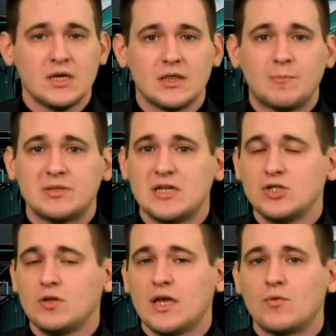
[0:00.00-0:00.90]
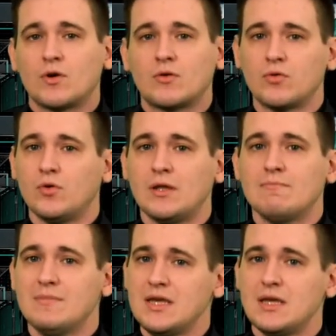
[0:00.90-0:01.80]
the potential in
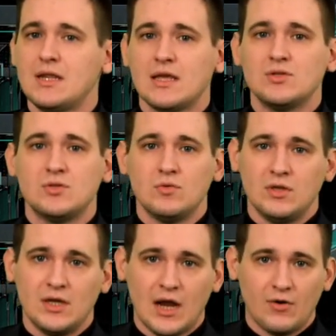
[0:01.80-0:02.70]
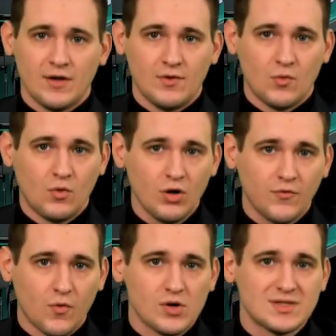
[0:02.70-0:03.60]
recruiting men into the caregiving
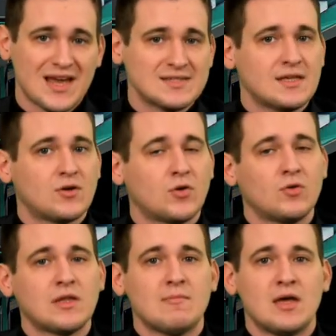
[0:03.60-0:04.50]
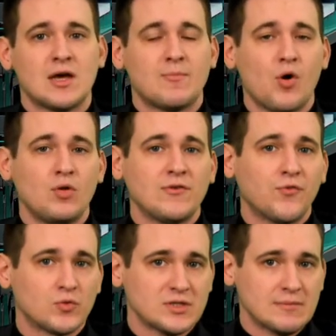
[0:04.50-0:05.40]
workforce as they currently make up only
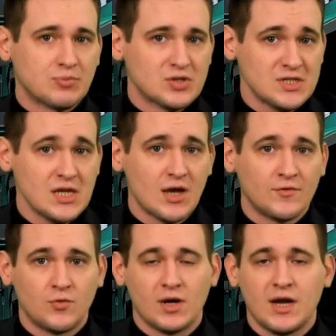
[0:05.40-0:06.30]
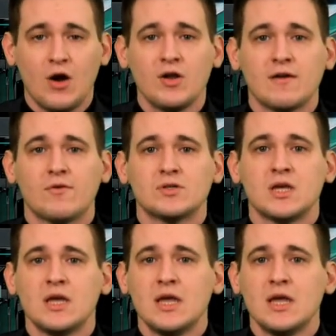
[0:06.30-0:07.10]
14% of direct caregivers,